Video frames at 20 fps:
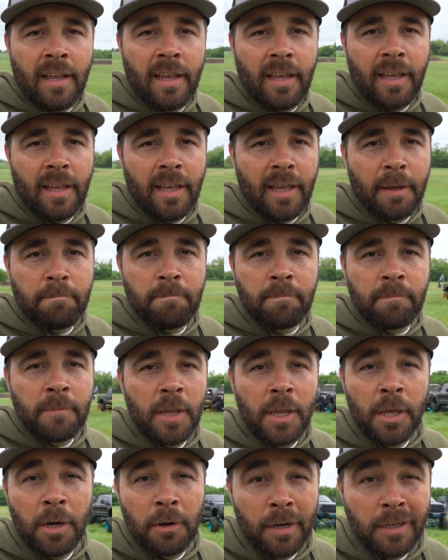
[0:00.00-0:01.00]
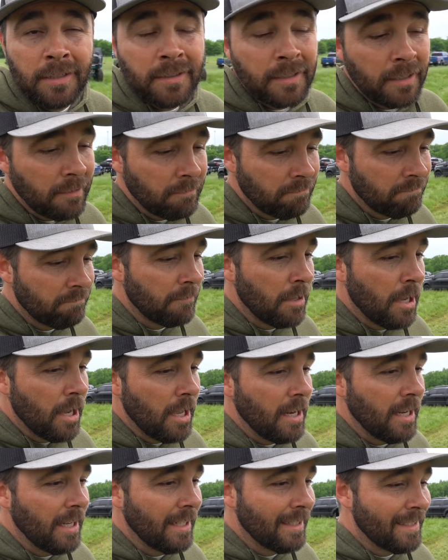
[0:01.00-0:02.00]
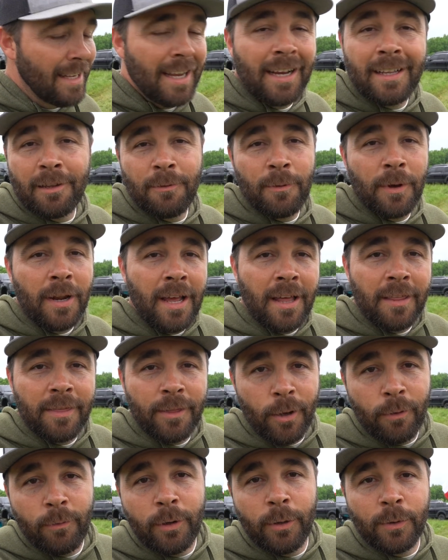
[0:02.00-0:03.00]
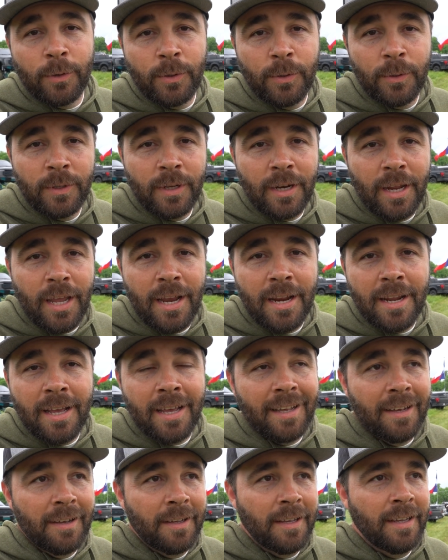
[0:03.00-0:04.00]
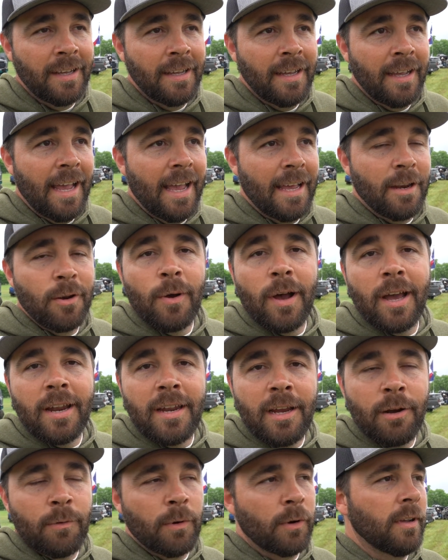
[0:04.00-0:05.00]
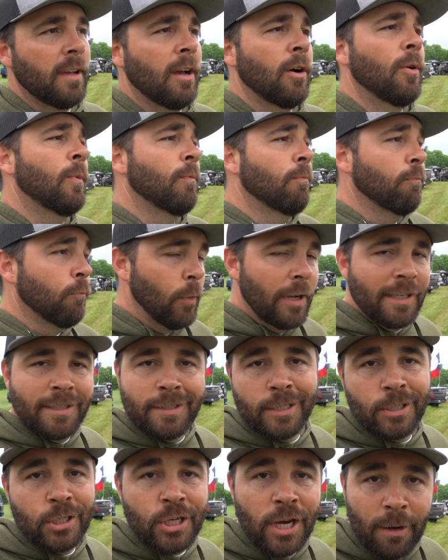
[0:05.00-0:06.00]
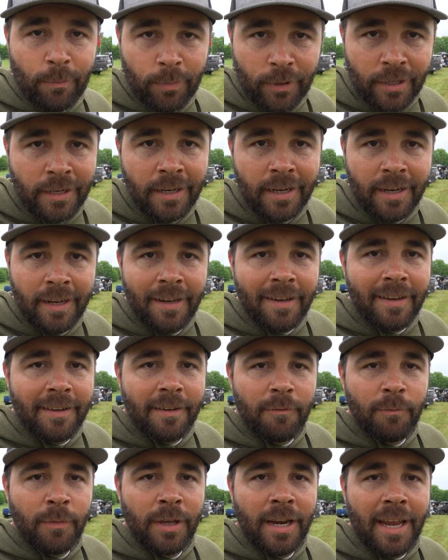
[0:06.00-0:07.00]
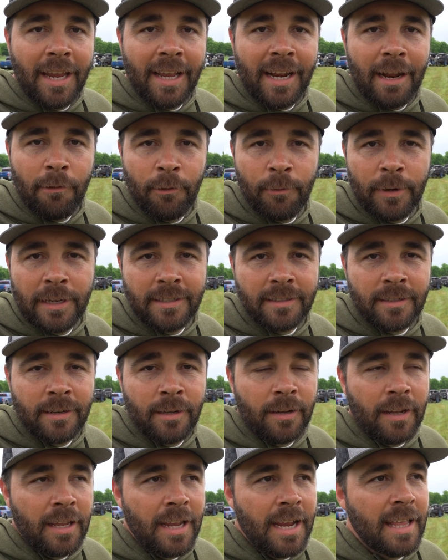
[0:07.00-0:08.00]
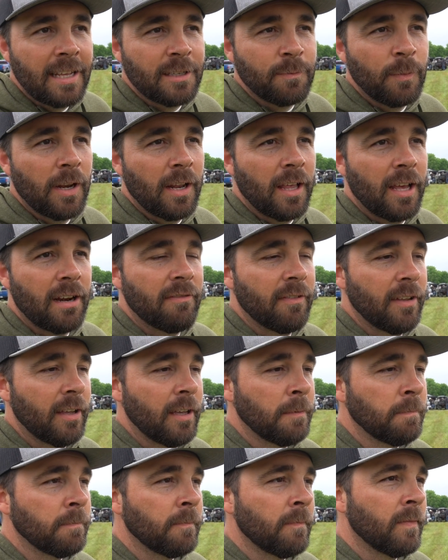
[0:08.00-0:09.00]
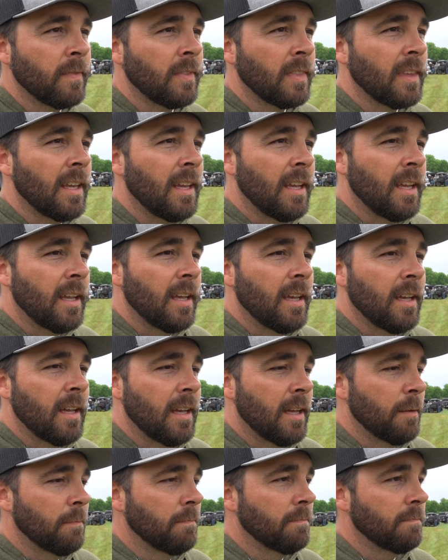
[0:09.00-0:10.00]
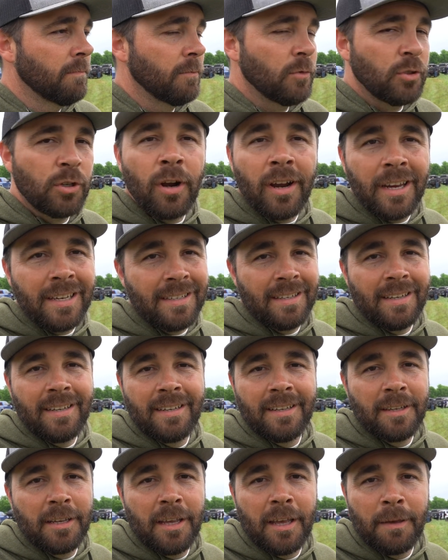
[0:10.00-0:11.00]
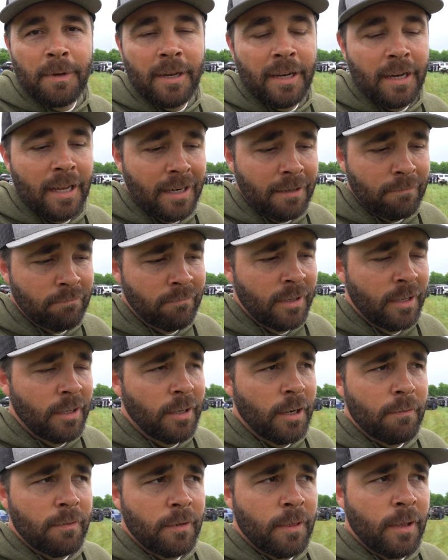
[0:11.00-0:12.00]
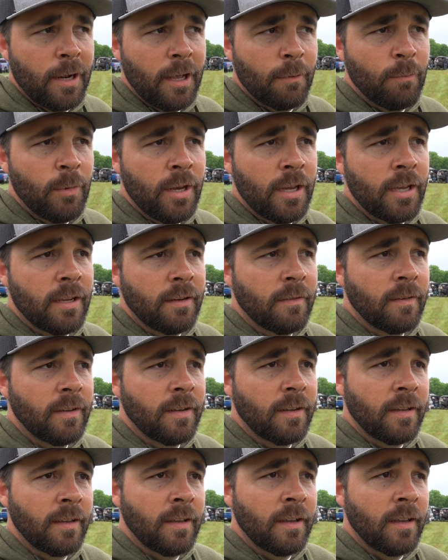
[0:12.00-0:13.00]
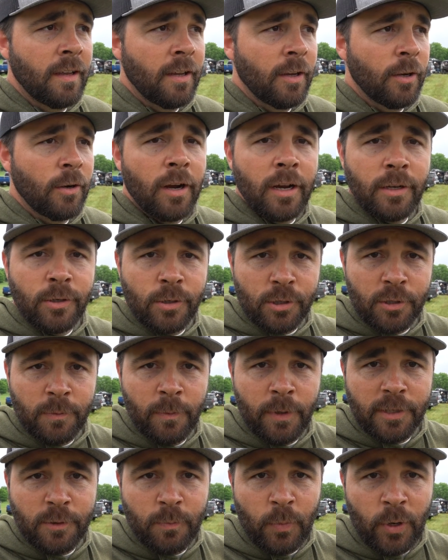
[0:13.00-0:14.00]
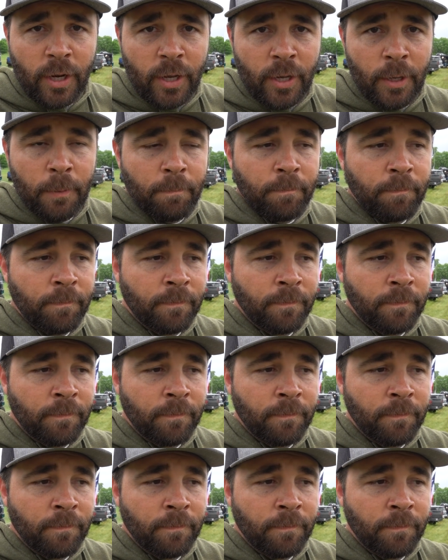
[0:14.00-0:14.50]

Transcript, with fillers: um, interesting. Not exactly what I thought we were doing today. Not, I had no idea we're, oh, Weston Champlin been hanging out with Weston all day. That's been a lot of fun. Um, it's crazy. I mean, I never thought I'd be in Granger Smith's pickup